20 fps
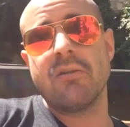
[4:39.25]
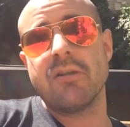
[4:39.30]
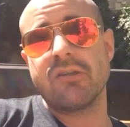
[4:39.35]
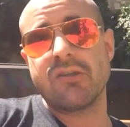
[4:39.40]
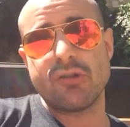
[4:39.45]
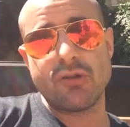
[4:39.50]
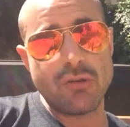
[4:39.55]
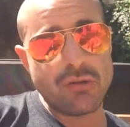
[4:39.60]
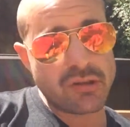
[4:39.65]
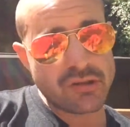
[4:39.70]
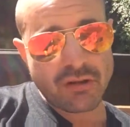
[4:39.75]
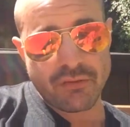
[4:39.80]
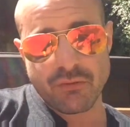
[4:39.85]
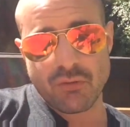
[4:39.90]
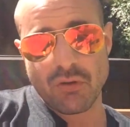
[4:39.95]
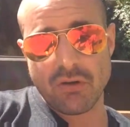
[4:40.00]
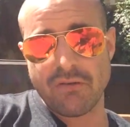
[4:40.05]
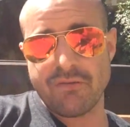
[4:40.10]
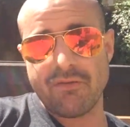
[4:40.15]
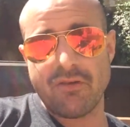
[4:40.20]
as soon as I've
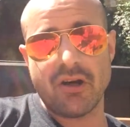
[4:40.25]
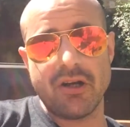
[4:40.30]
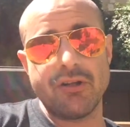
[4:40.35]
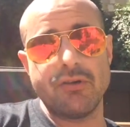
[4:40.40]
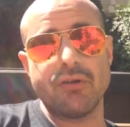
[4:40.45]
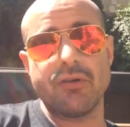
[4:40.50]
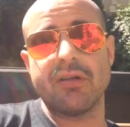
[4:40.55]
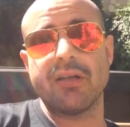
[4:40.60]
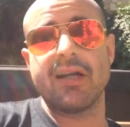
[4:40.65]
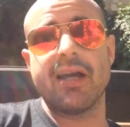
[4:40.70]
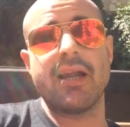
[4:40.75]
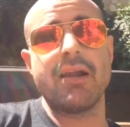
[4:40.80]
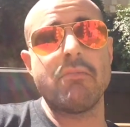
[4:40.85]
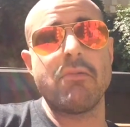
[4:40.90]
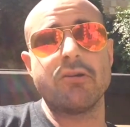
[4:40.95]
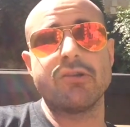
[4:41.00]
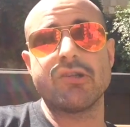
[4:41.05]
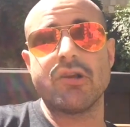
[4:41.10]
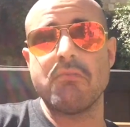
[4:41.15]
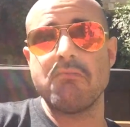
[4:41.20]
qualified, you're going to get the
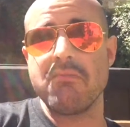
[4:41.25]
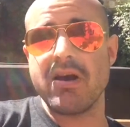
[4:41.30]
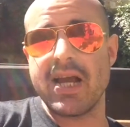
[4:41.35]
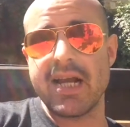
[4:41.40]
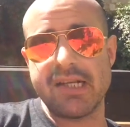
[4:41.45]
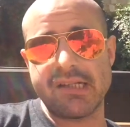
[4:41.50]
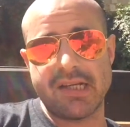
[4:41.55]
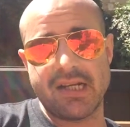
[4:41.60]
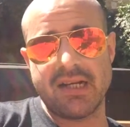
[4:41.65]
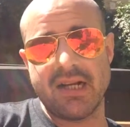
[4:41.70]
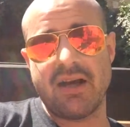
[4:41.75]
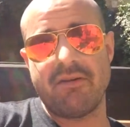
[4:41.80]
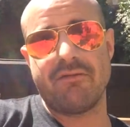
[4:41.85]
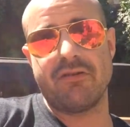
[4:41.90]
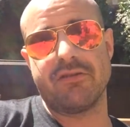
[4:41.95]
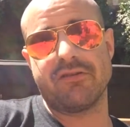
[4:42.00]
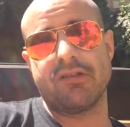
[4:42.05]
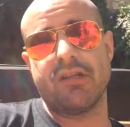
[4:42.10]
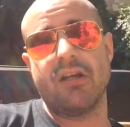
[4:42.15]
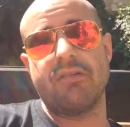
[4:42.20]
most amazing
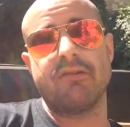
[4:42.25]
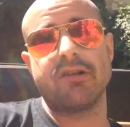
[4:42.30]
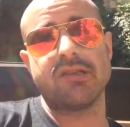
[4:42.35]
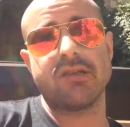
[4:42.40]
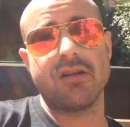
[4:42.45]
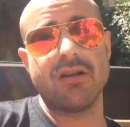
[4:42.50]
level of service.